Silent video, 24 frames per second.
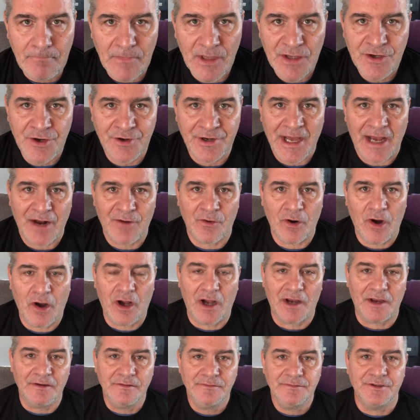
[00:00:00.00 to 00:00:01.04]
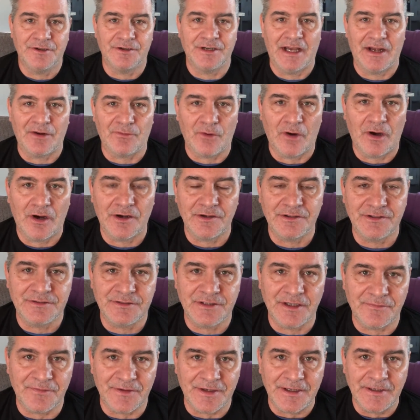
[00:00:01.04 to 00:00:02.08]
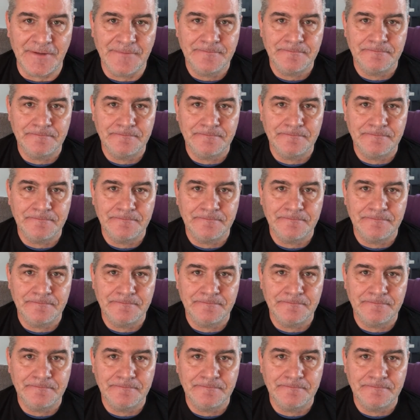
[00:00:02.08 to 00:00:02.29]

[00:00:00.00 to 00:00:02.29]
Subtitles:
You're not wrong. You're not wrong, Tiffany.